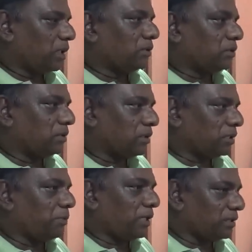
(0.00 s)
But in
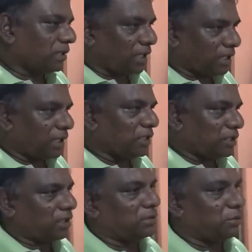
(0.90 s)
this present day and
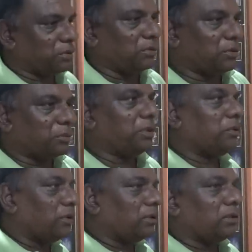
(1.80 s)
age, yes, we could do
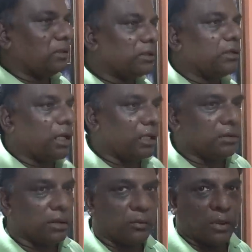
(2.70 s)
with all the
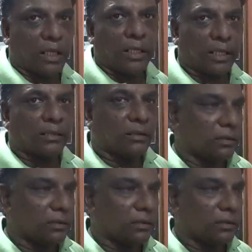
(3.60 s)
clients that we can get.